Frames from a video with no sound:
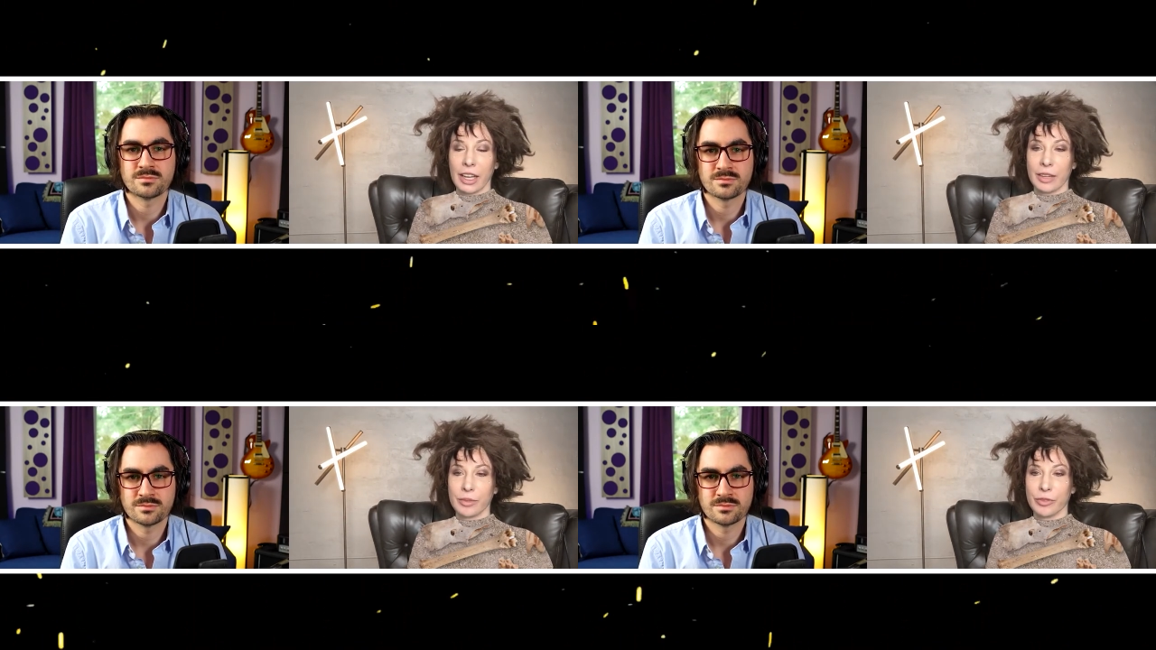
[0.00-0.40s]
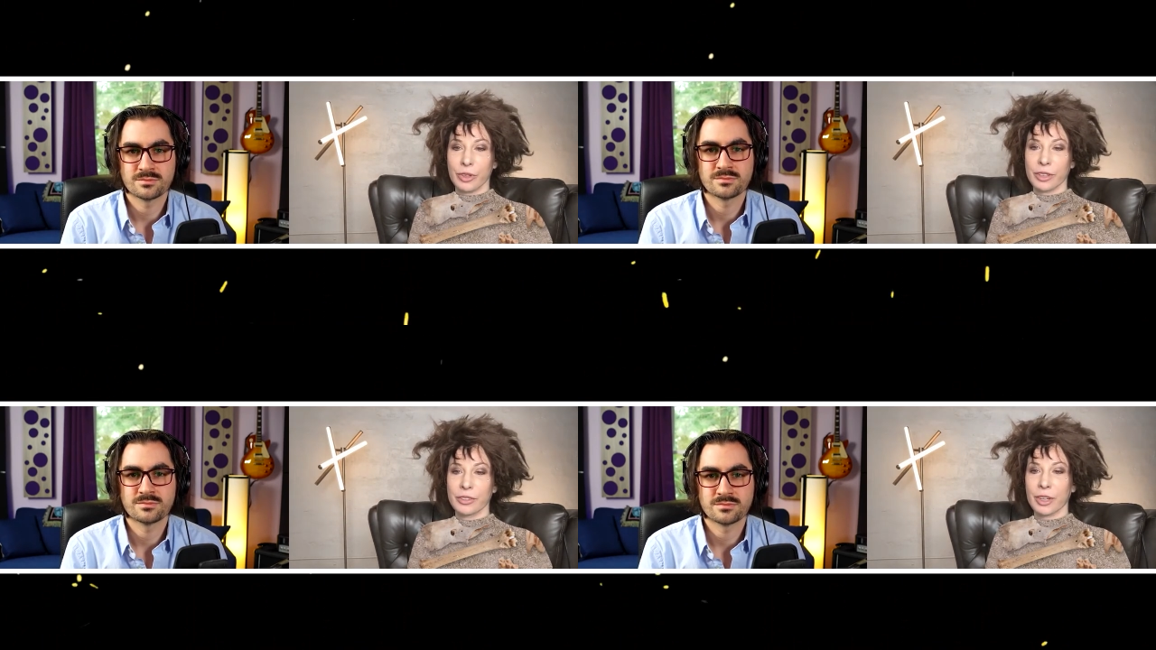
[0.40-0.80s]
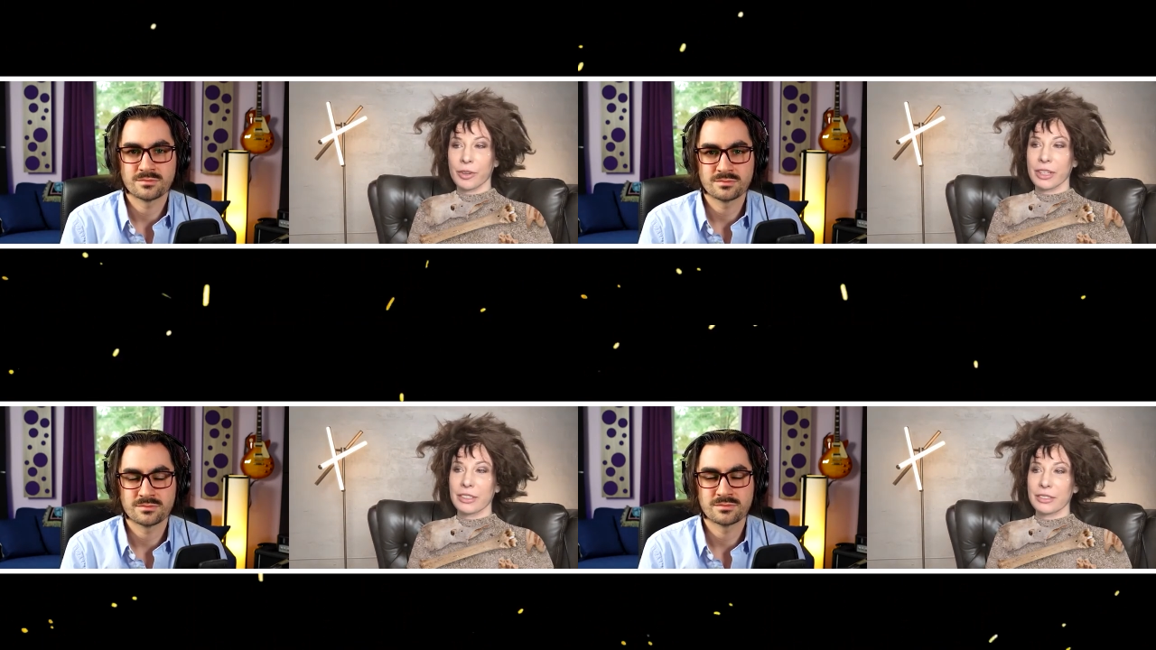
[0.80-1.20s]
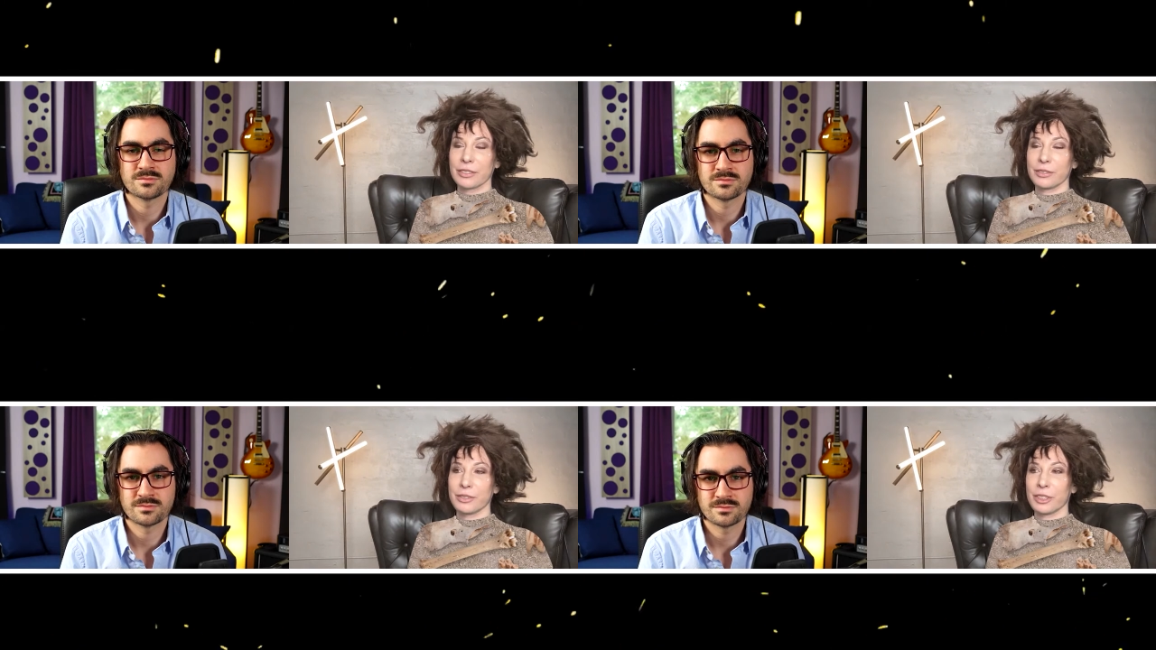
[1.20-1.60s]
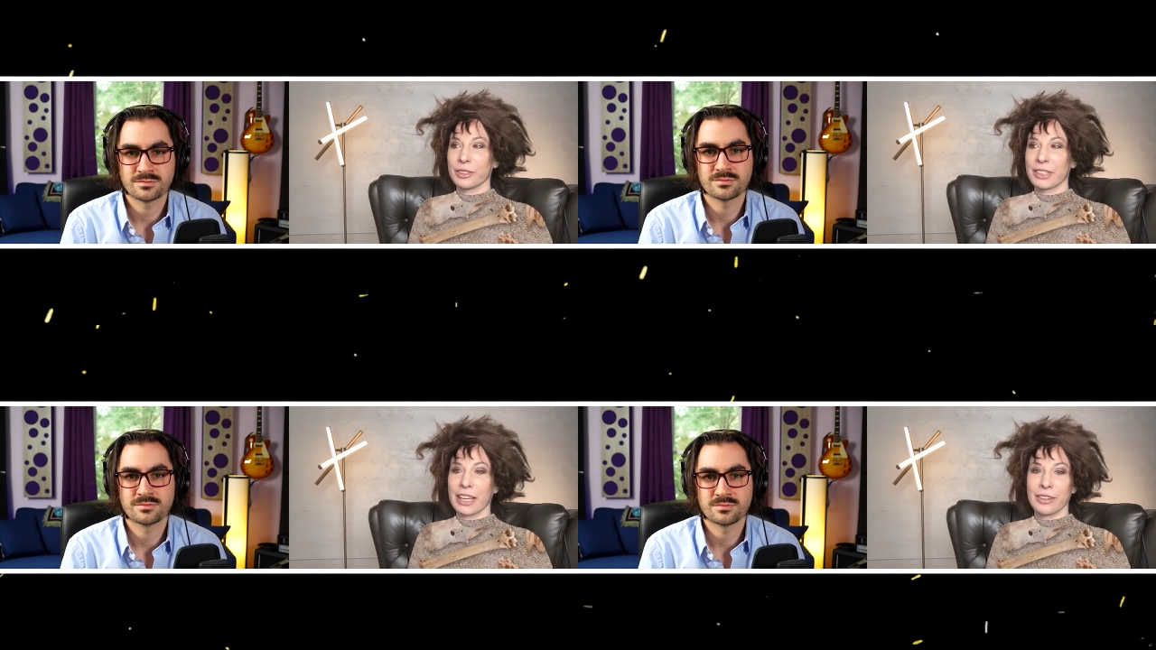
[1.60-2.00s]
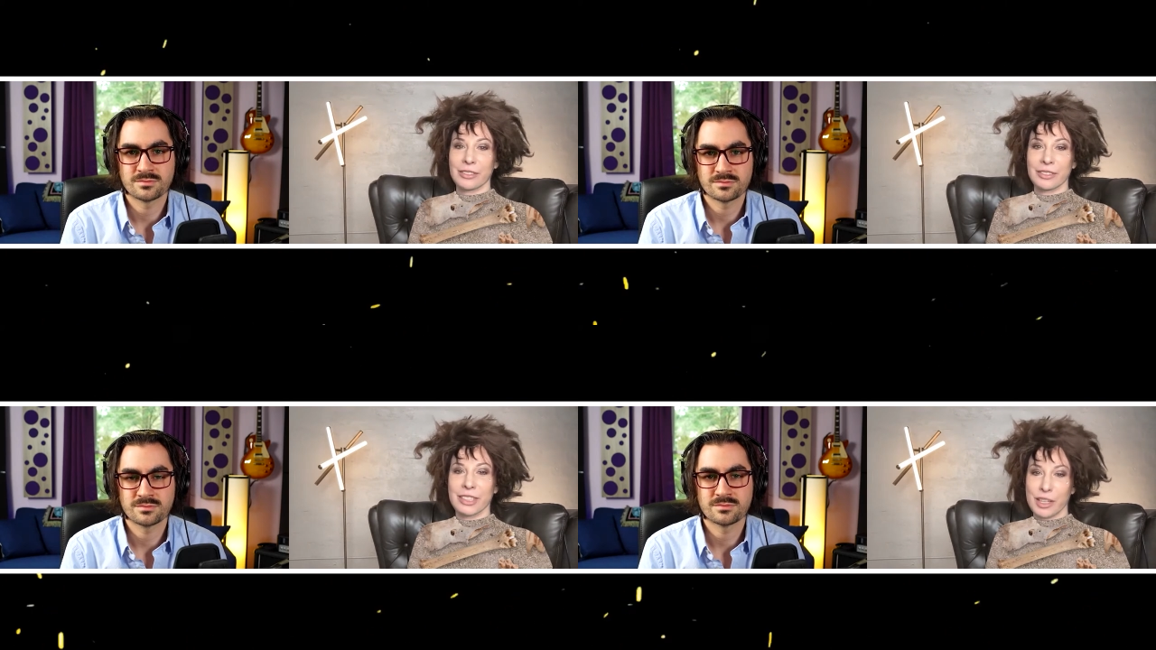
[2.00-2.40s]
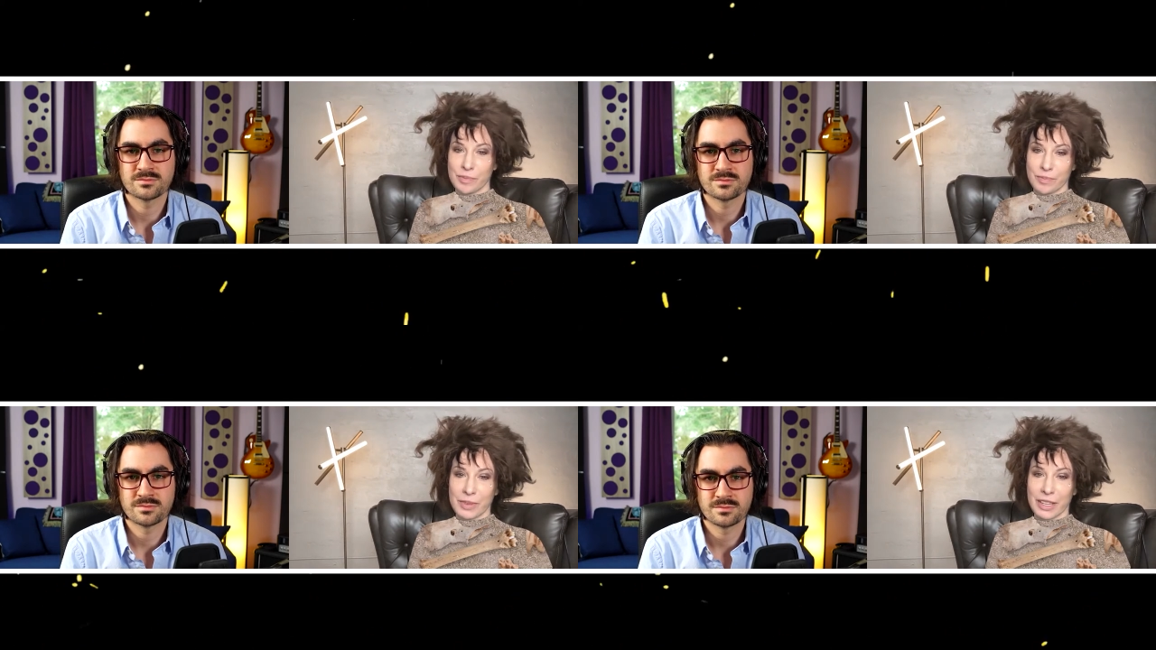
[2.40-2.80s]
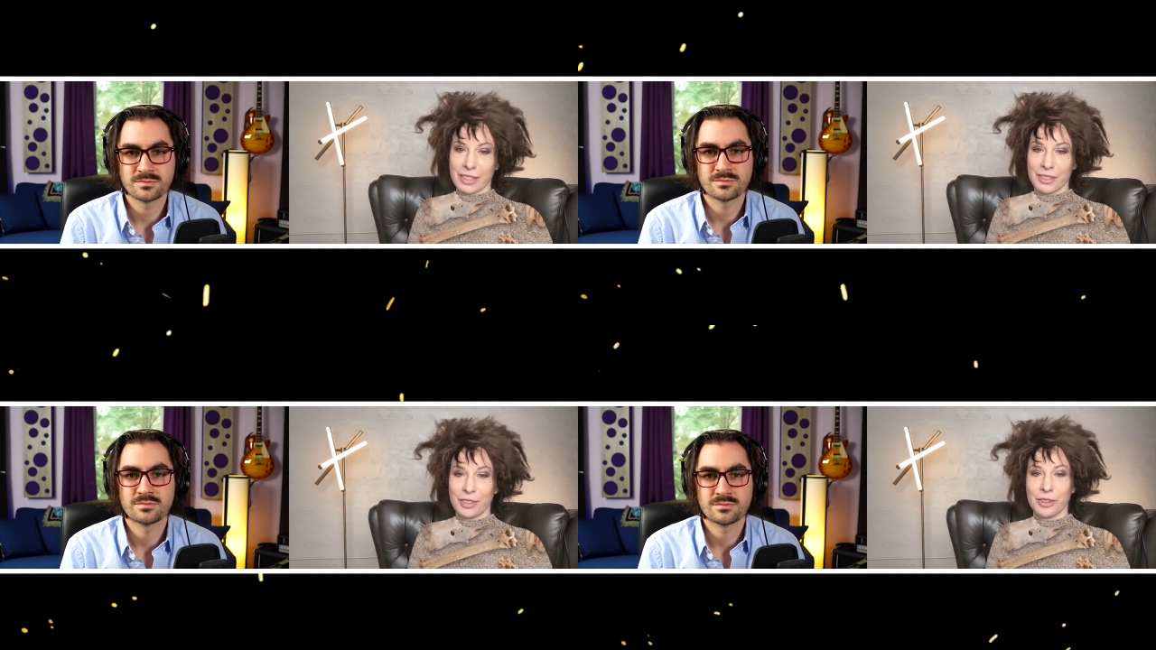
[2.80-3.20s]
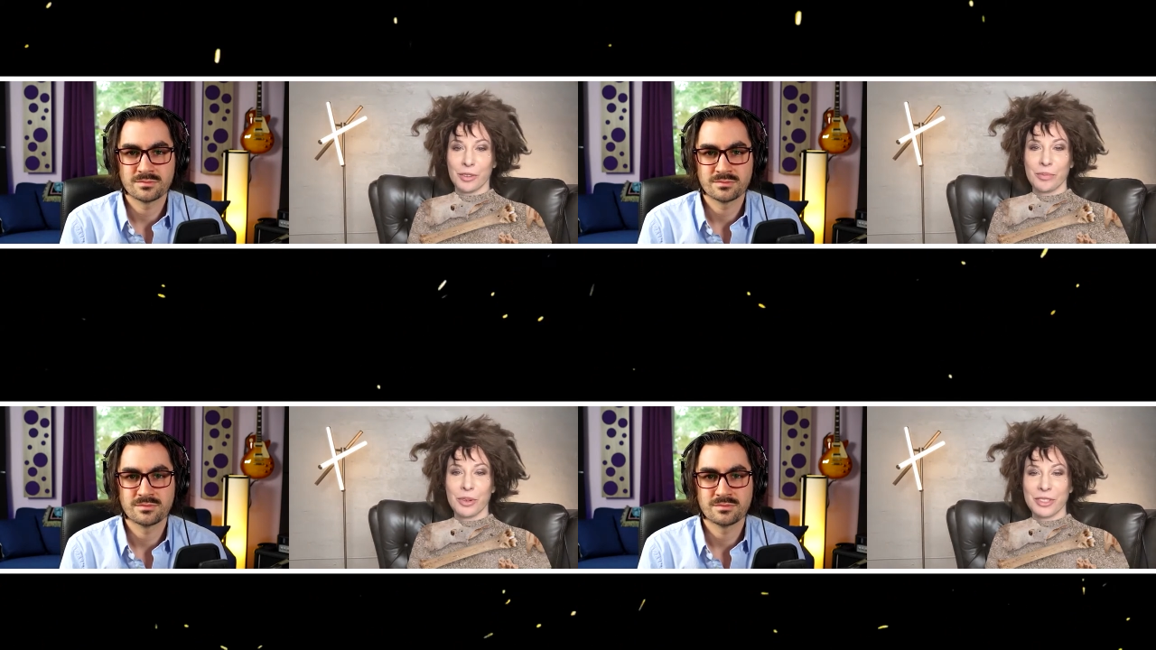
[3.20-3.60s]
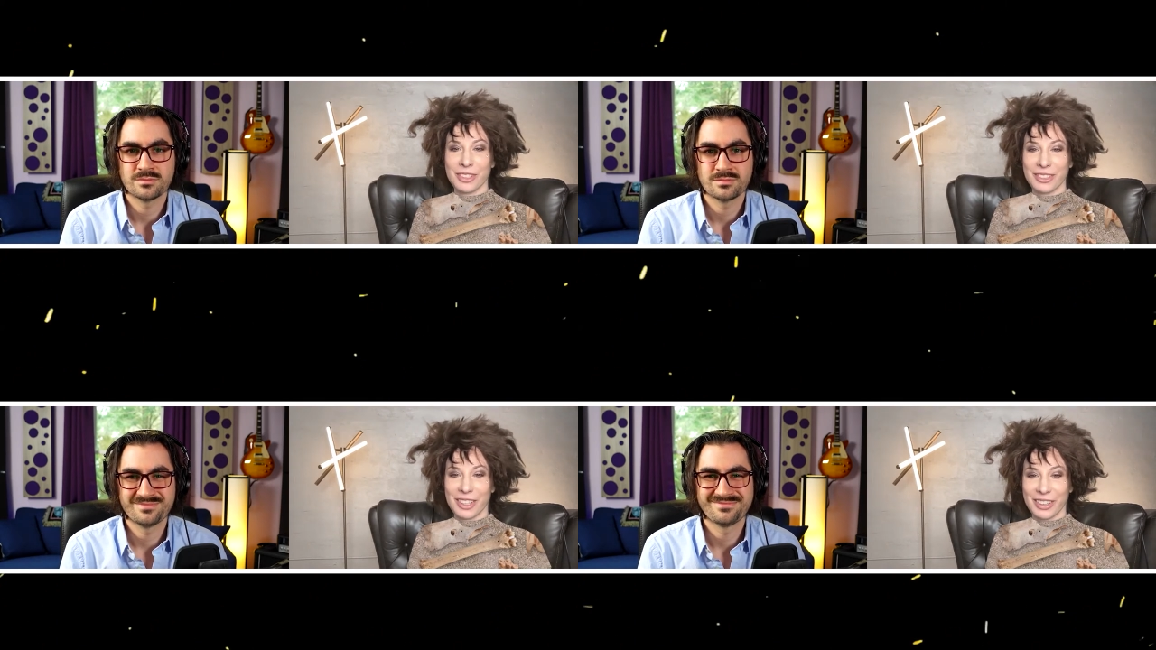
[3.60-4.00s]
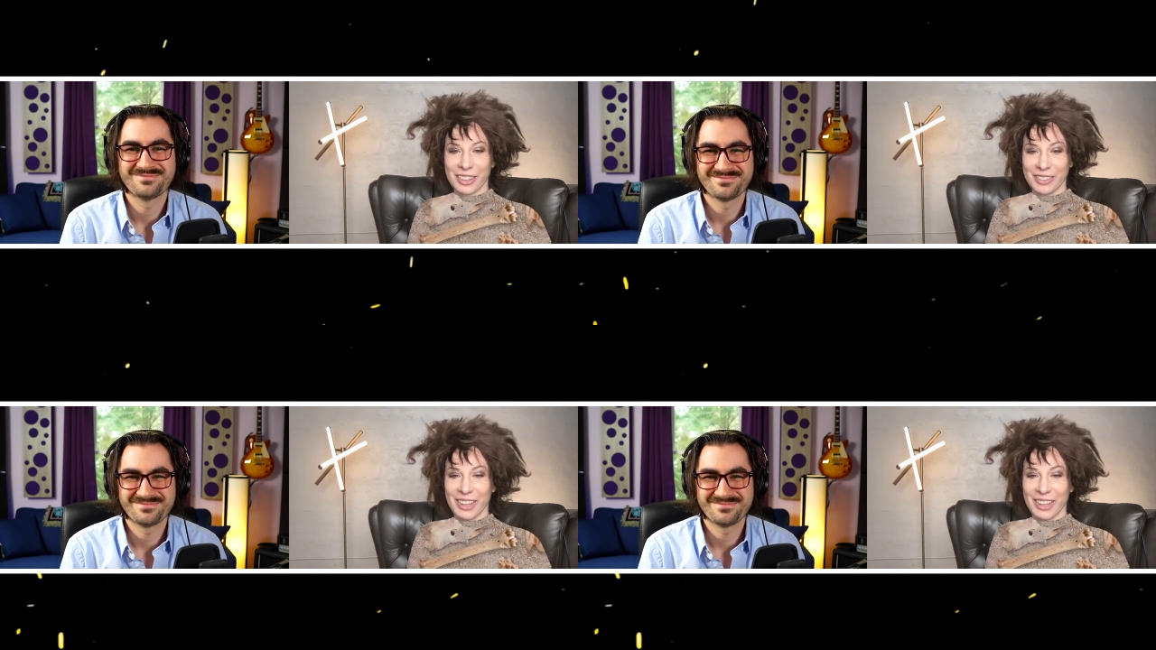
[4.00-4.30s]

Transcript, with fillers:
Speaker 1: And before you know it, you're down deep in your own personal narrative.